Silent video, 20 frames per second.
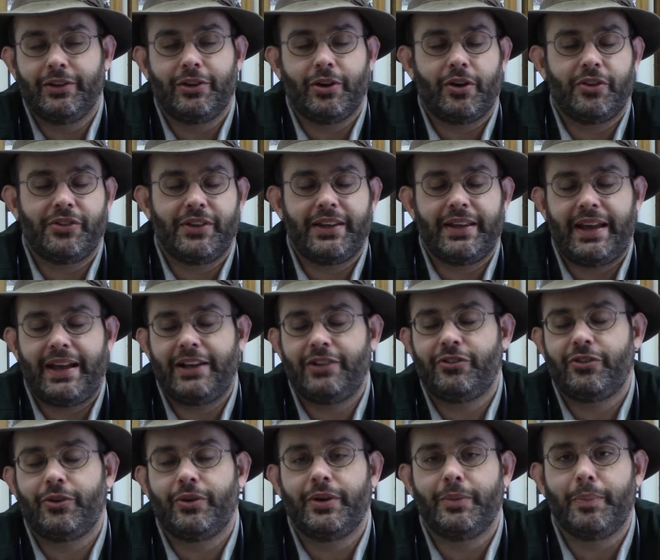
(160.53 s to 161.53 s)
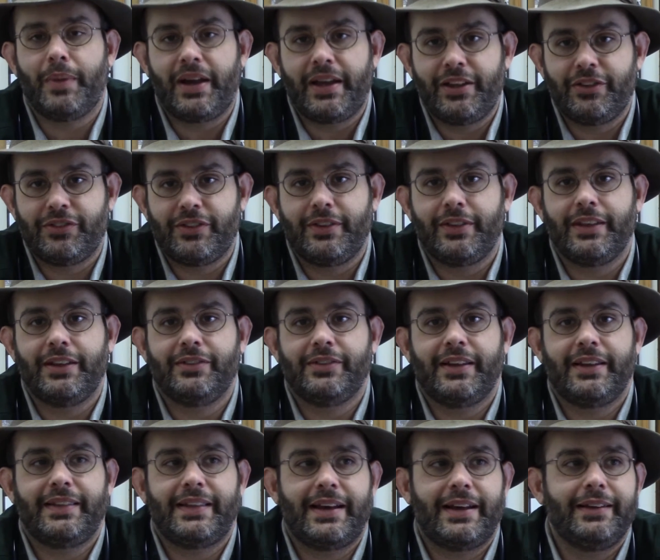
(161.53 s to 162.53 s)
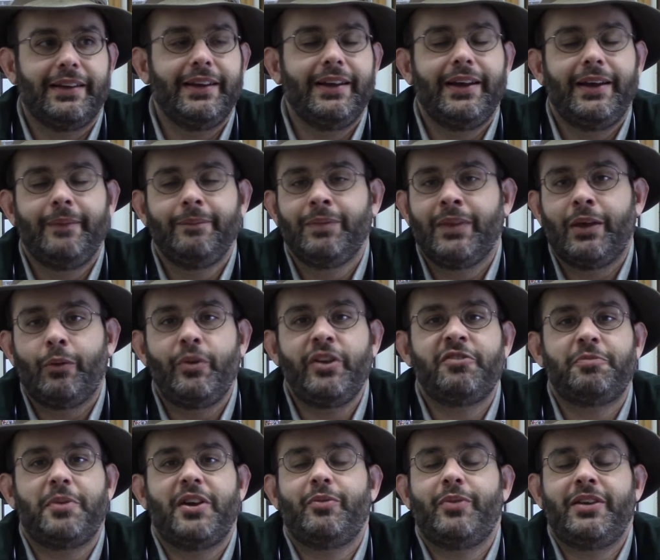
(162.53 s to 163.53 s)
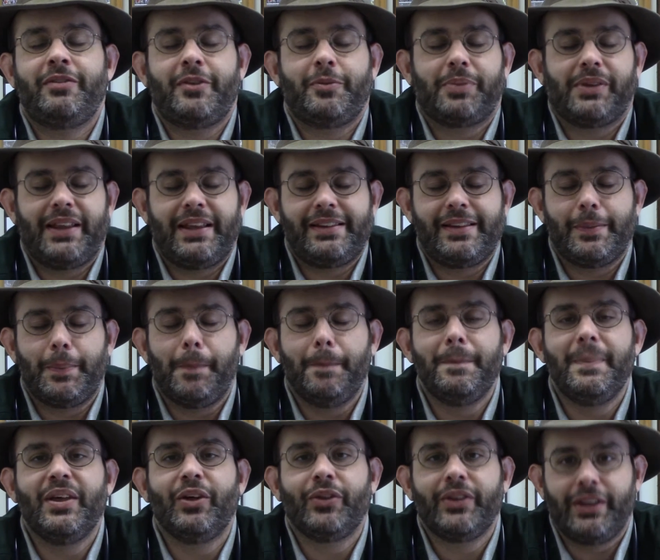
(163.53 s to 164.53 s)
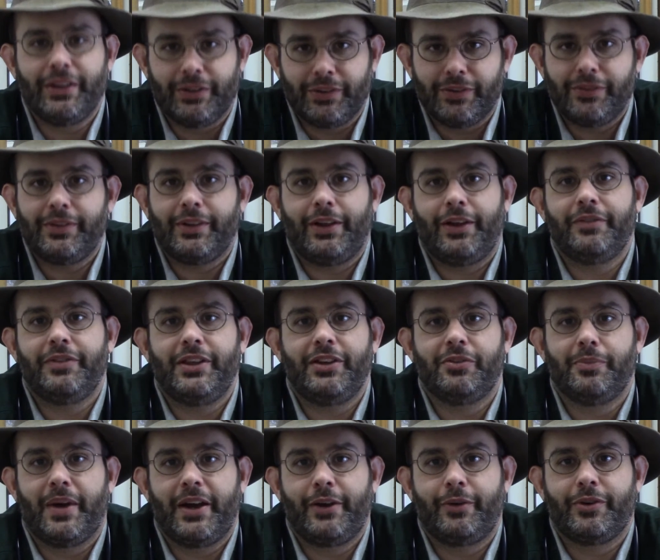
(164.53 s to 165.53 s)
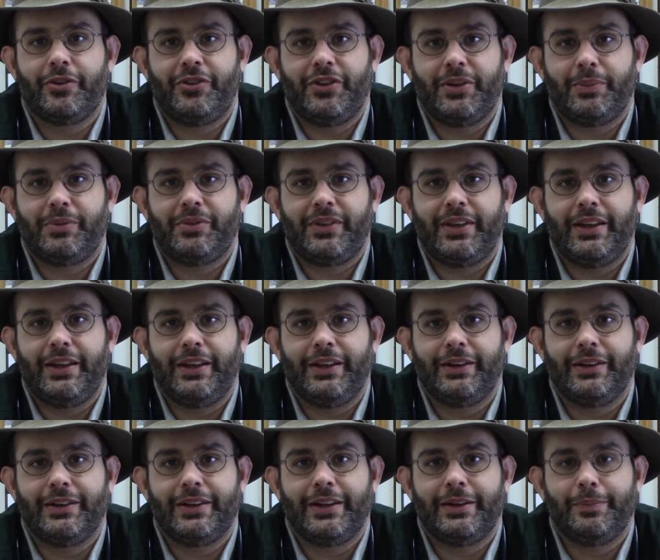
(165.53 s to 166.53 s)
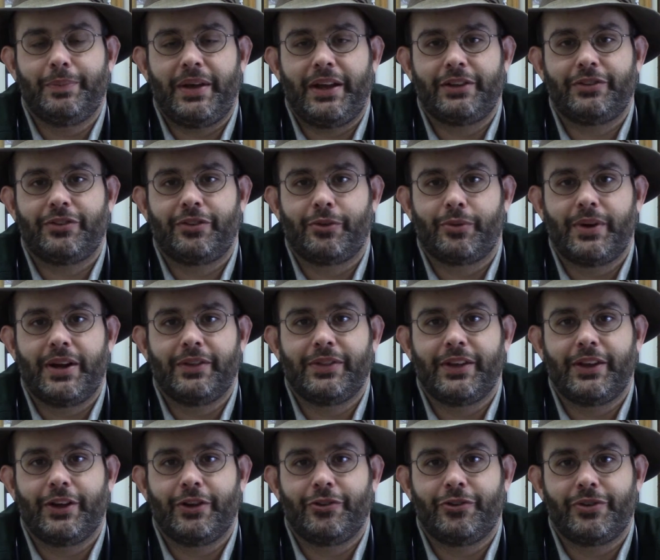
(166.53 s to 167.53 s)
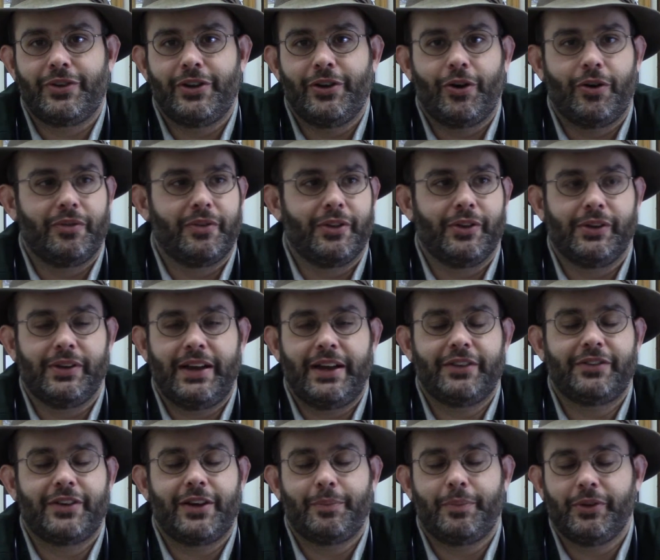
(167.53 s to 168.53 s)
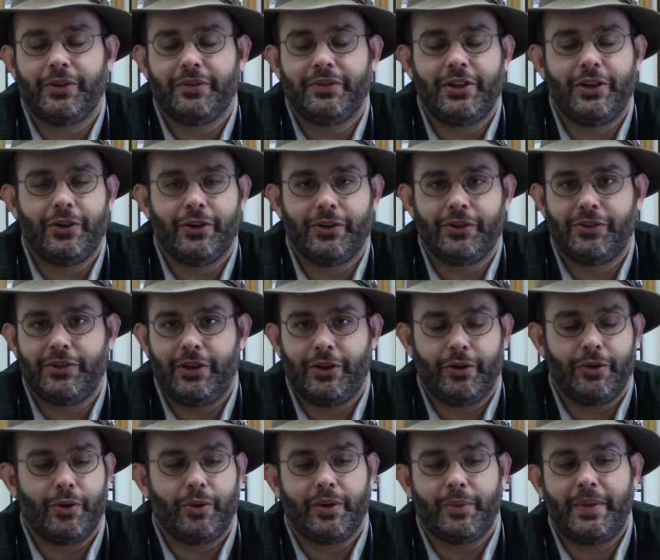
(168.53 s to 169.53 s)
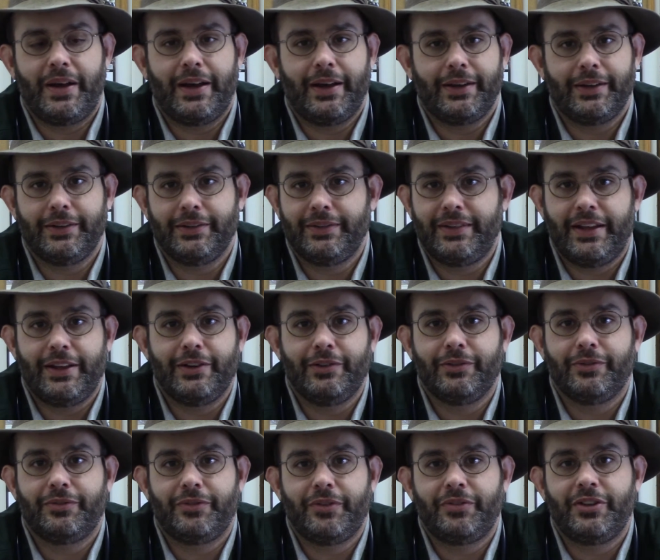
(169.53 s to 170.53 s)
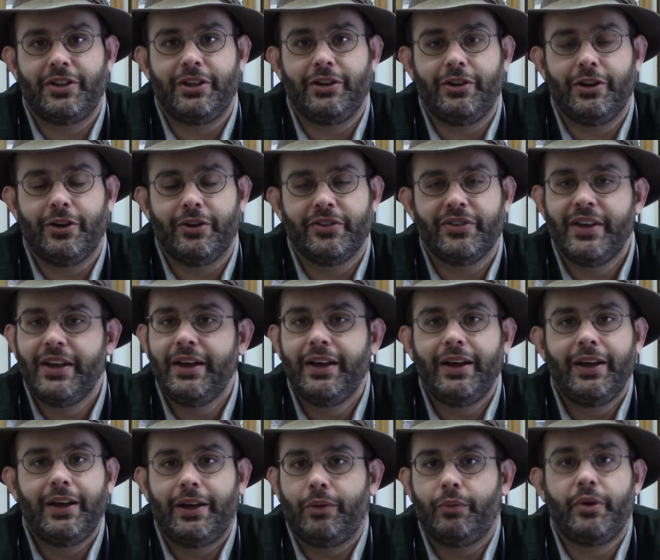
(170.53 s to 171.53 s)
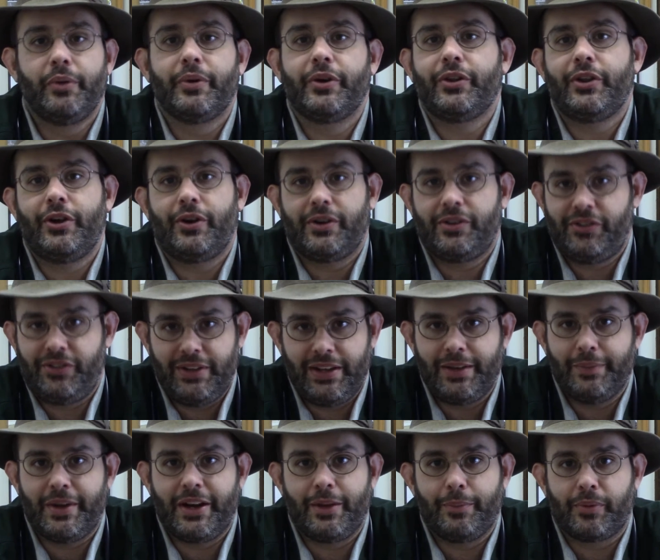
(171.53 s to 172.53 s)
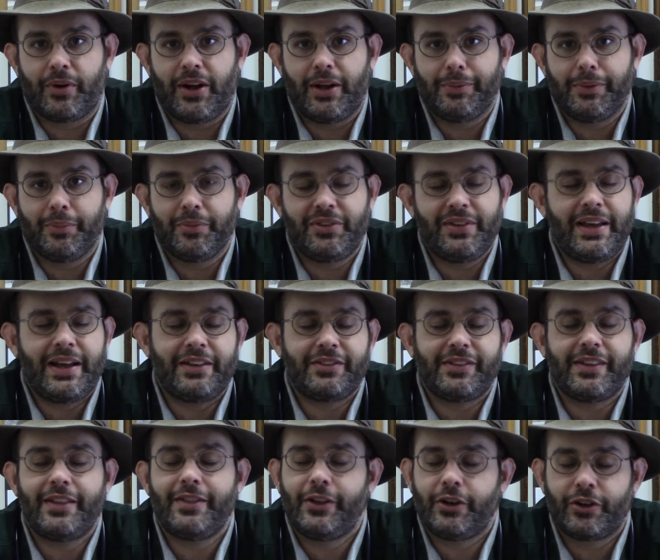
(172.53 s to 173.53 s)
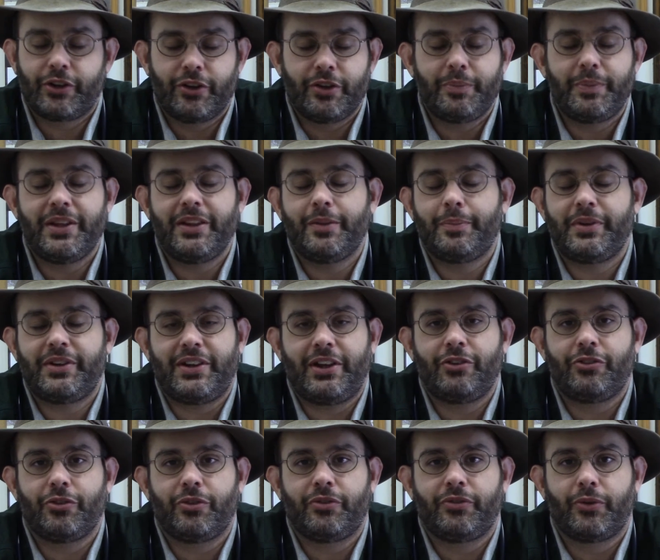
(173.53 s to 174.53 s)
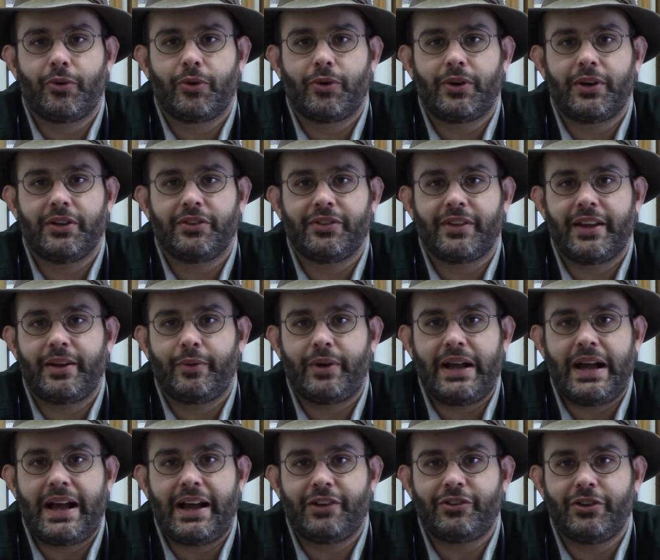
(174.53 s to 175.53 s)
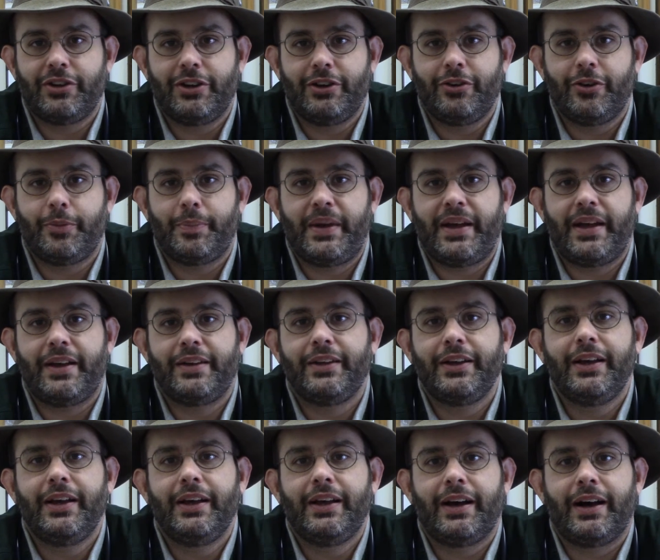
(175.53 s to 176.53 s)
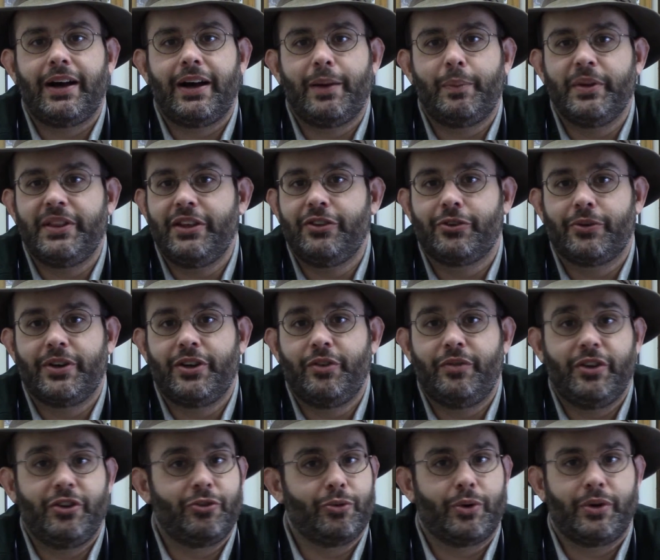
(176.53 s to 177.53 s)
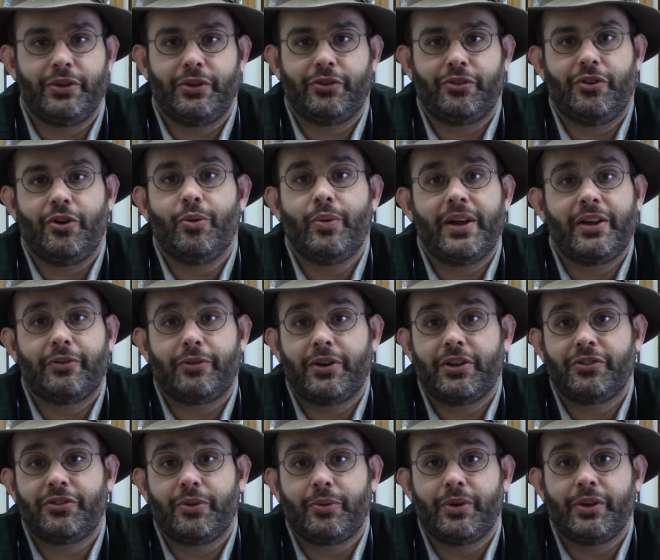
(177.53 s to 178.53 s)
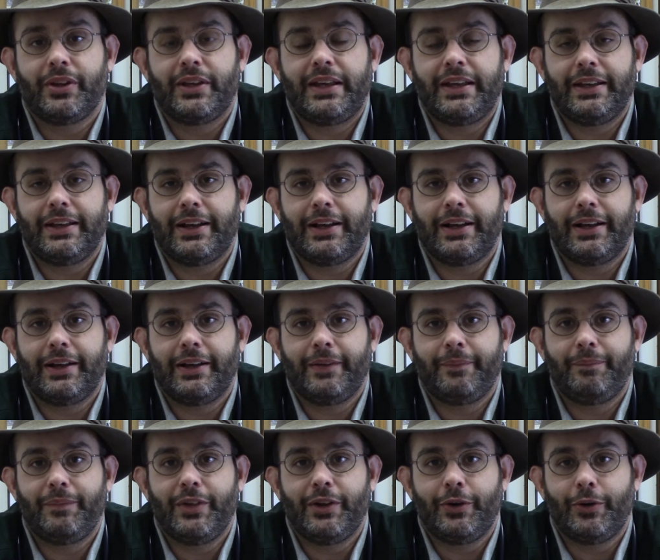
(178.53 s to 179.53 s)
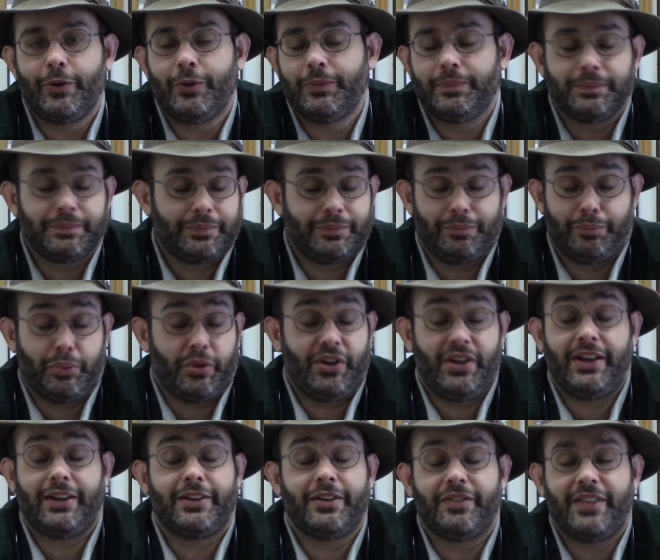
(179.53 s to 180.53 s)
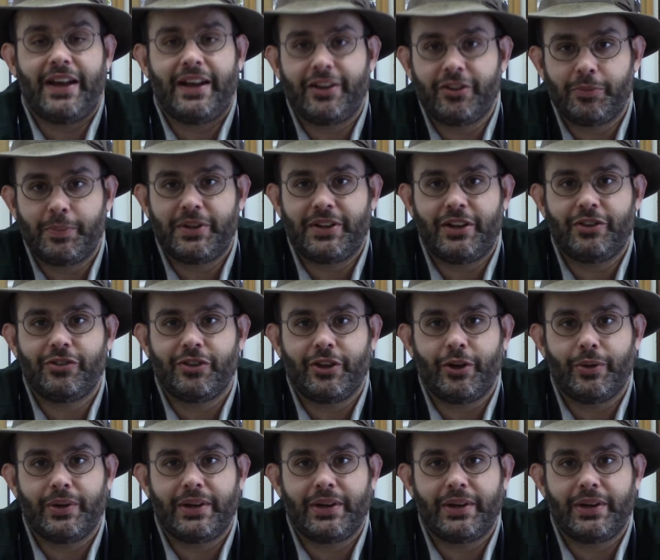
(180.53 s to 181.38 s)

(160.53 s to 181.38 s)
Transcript: causing cancer in mice and things like that. We've implanted millions of these microchips in pets throughout the country over the last couple of years, going back 10, 15 years. We really aren't seeing many problems. Yes, there could be the potential for a slight reaction in your pet, but these are individual and there's no way for us to really, predict if that is potentially